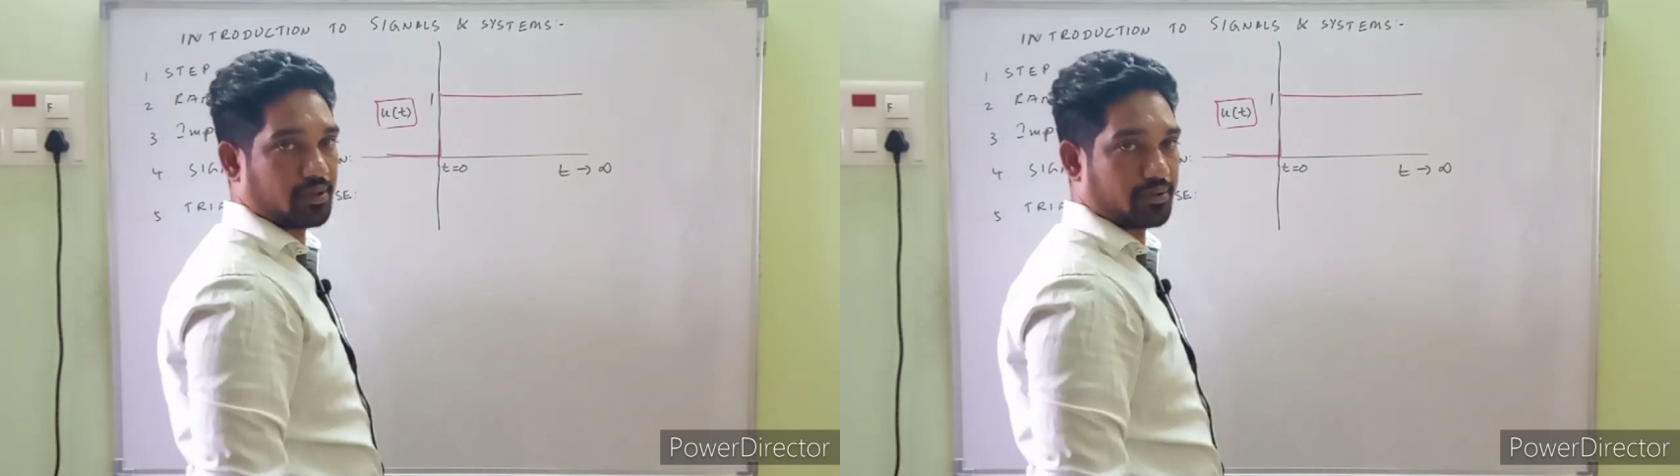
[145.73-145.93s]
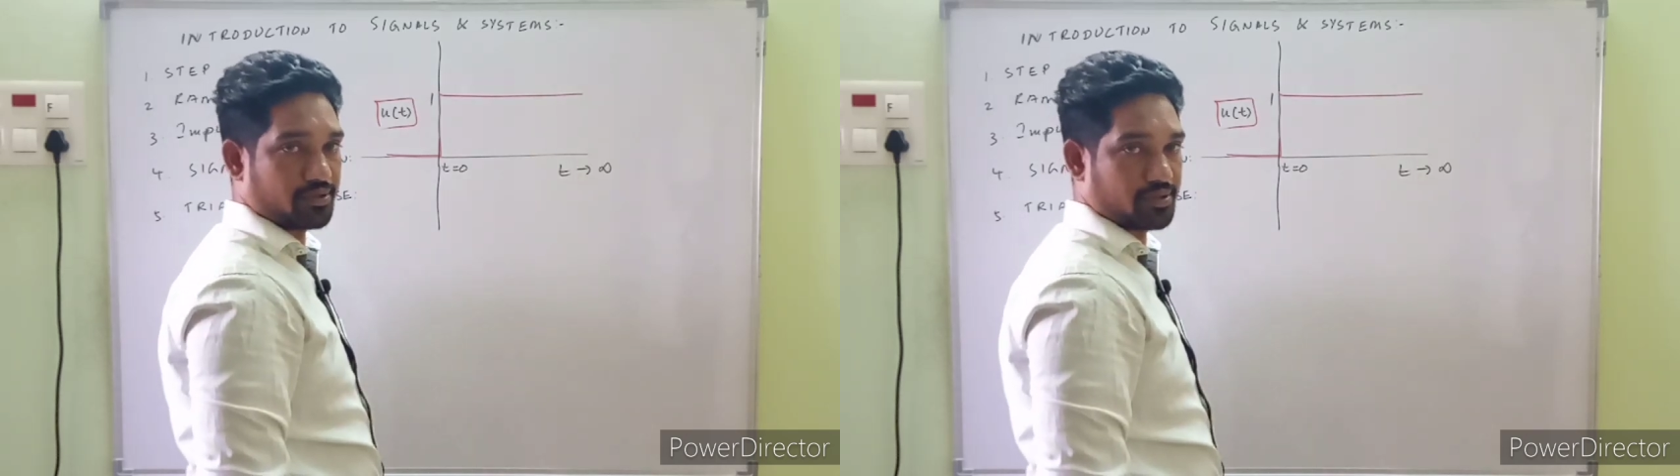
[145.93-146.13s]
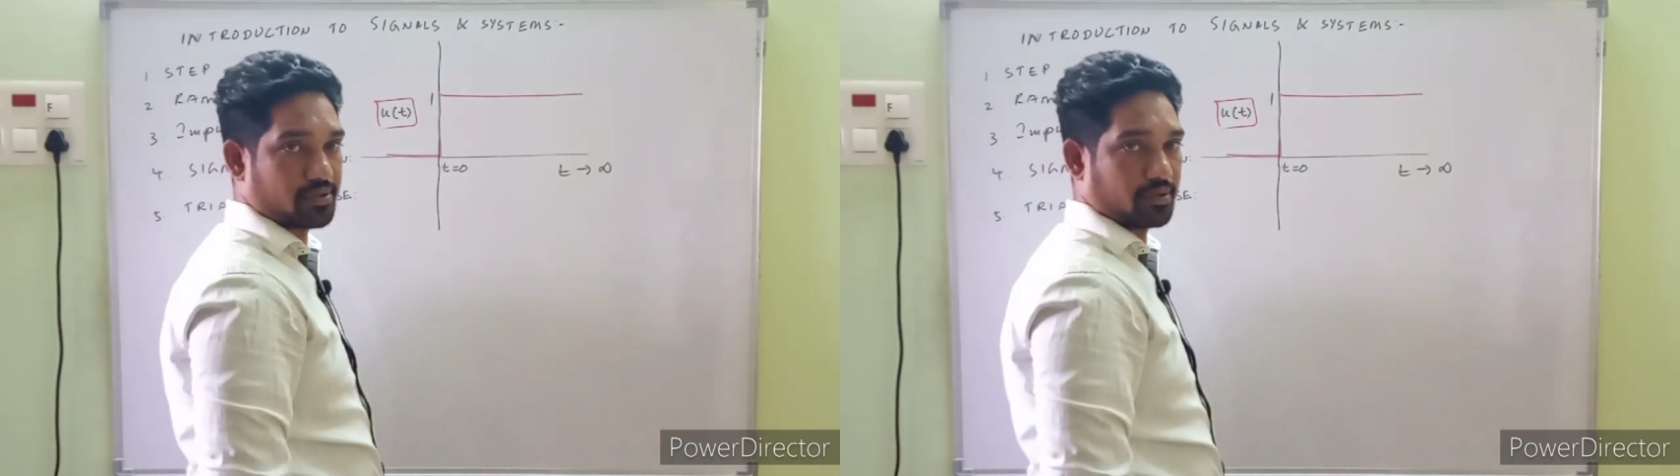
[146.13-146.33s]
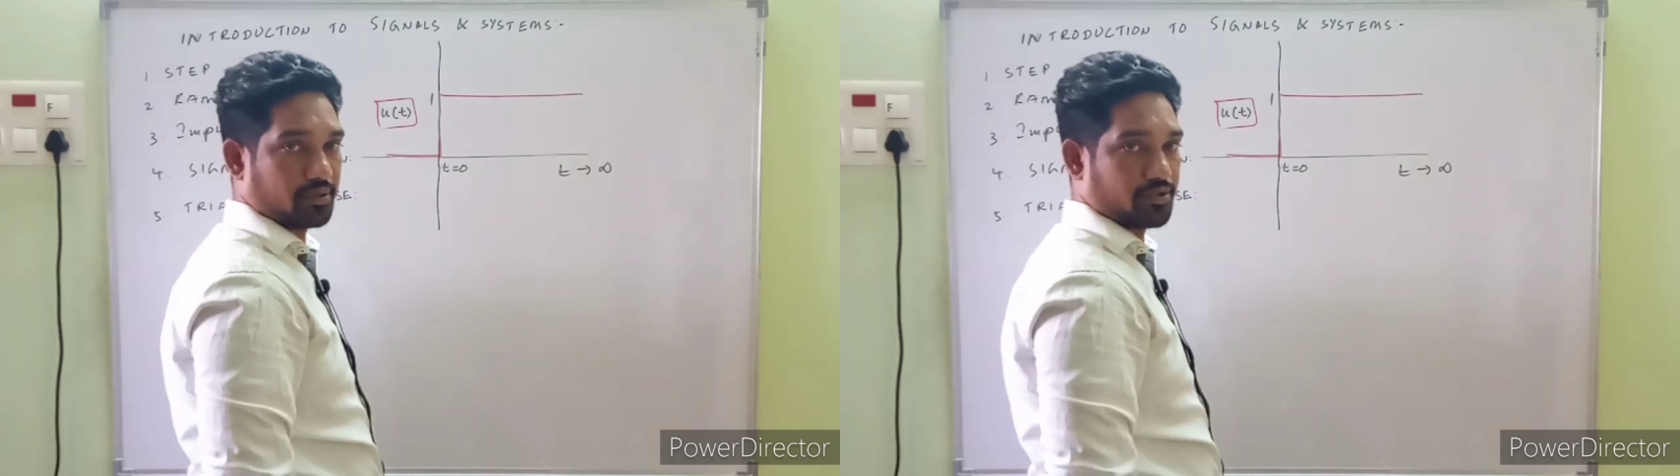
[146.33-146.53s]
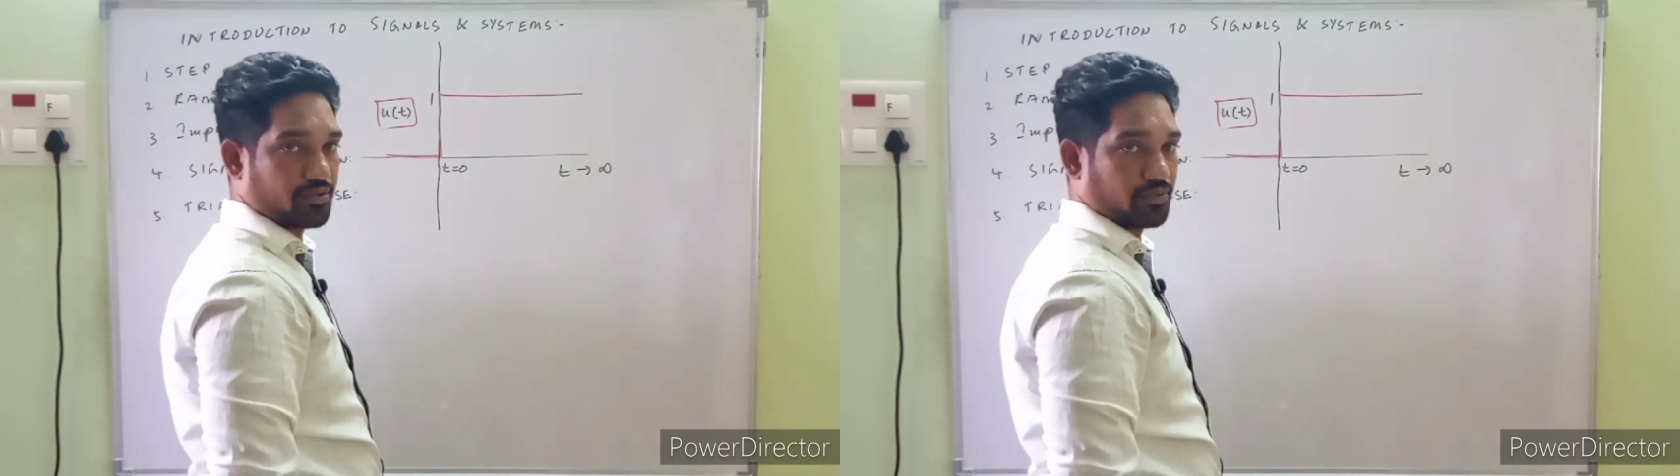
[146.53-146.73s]
This is
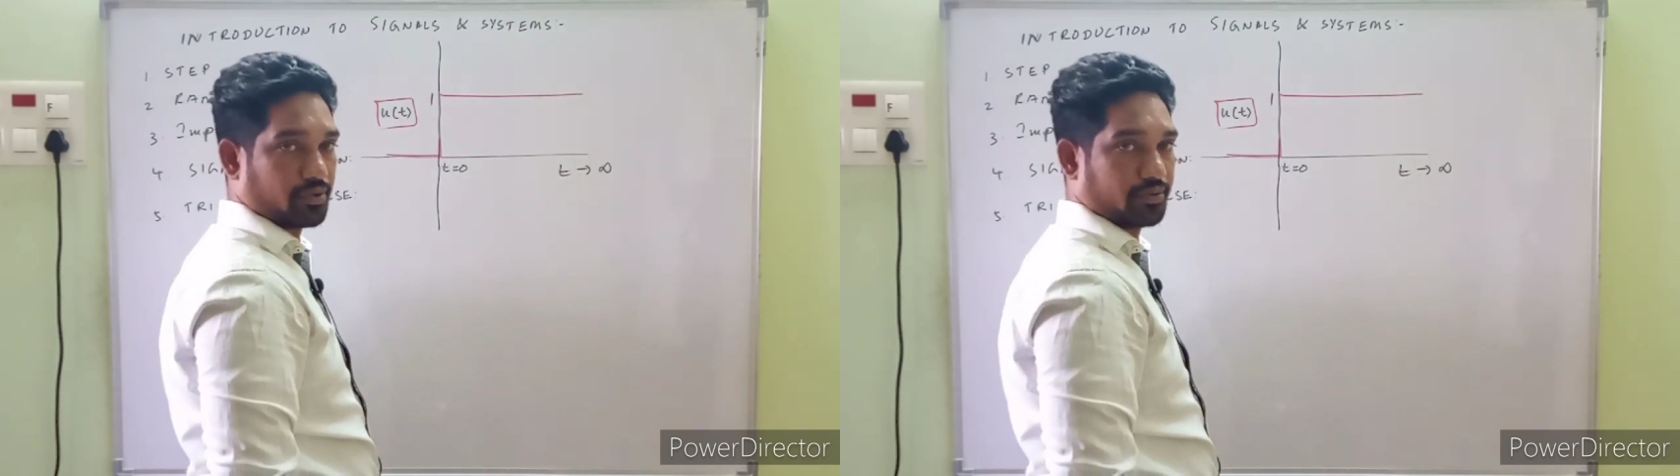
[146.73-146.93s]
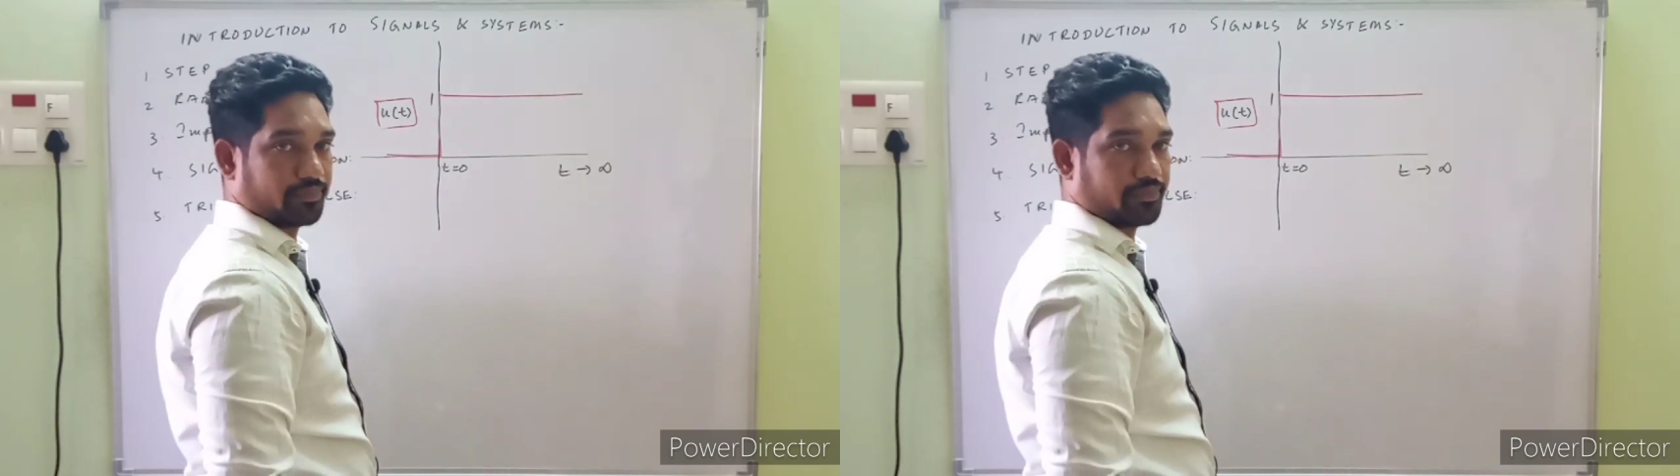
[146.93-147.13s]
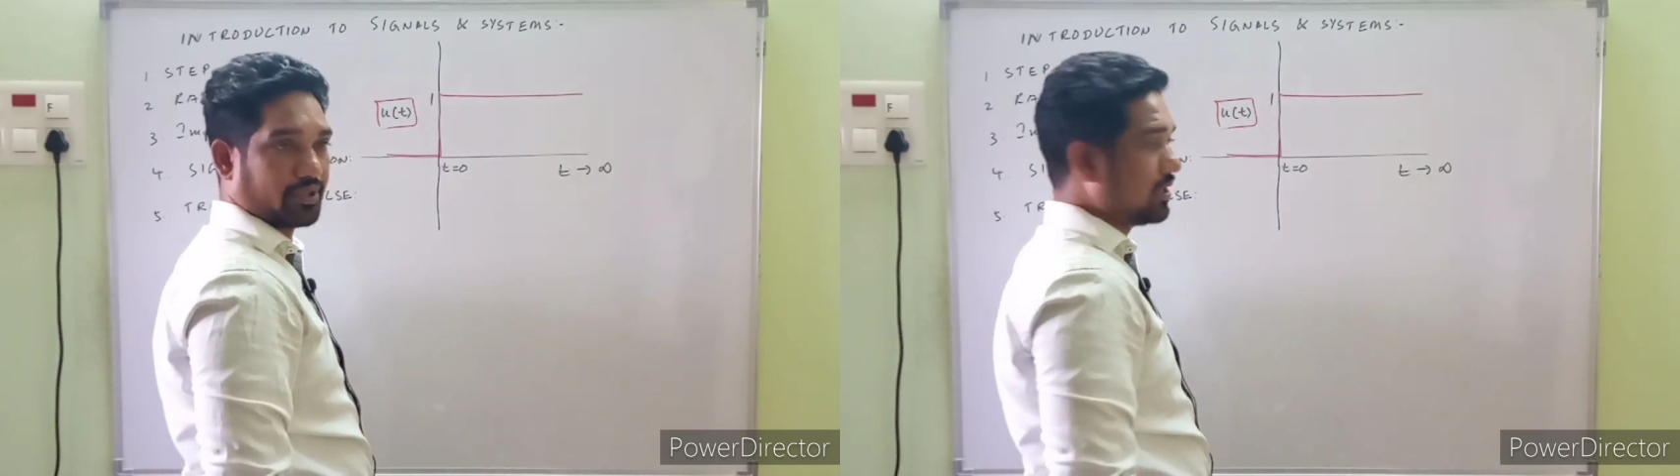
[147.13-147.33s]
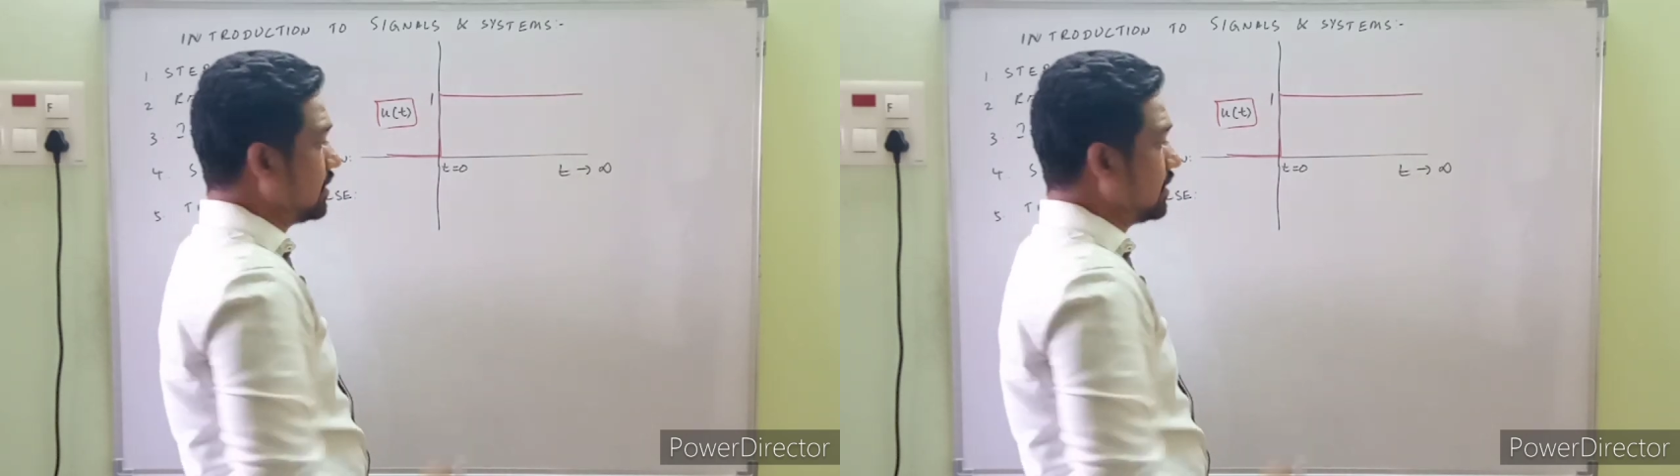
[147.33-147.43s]
the truth, right?